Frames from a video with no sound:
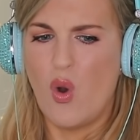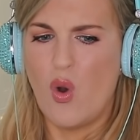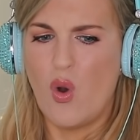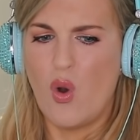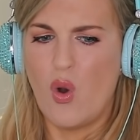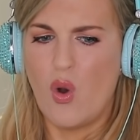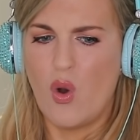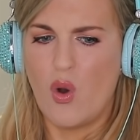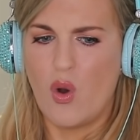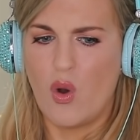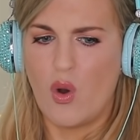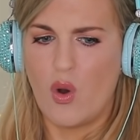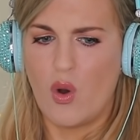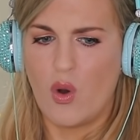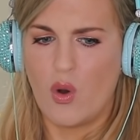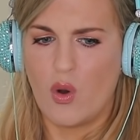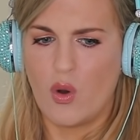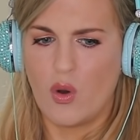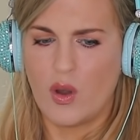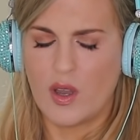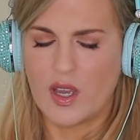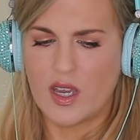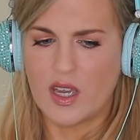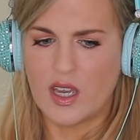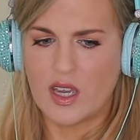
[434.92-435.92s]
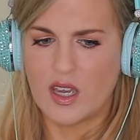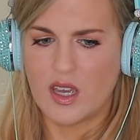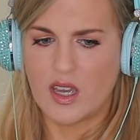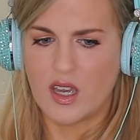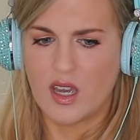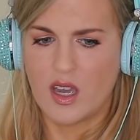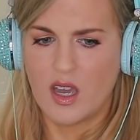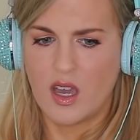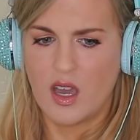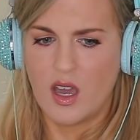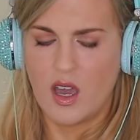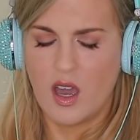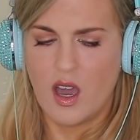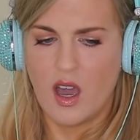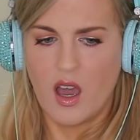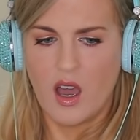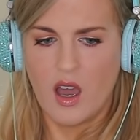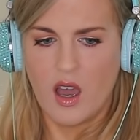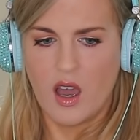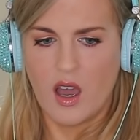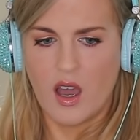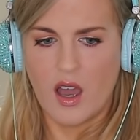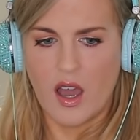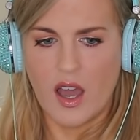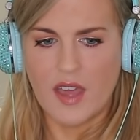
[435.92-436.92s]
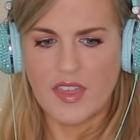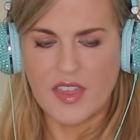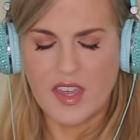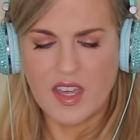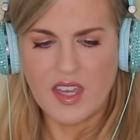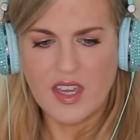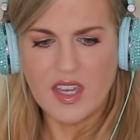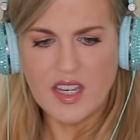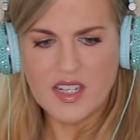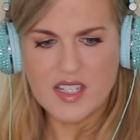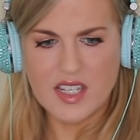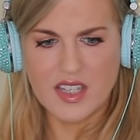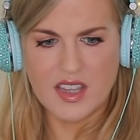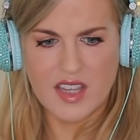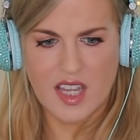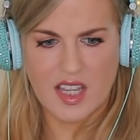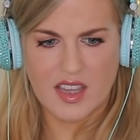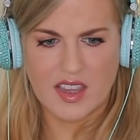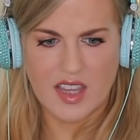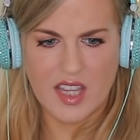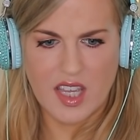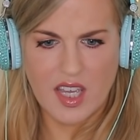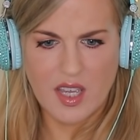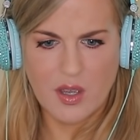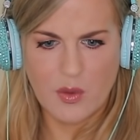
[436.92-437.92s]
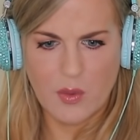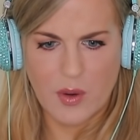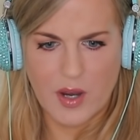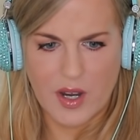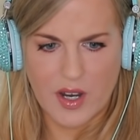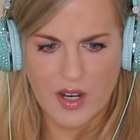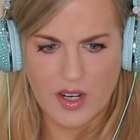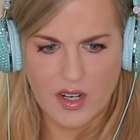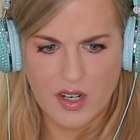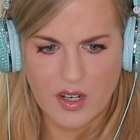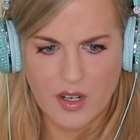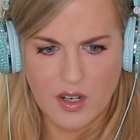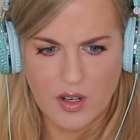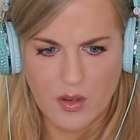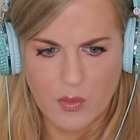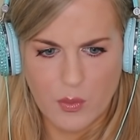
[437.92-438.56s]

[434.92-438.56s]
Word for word: oh, I think he did that thing where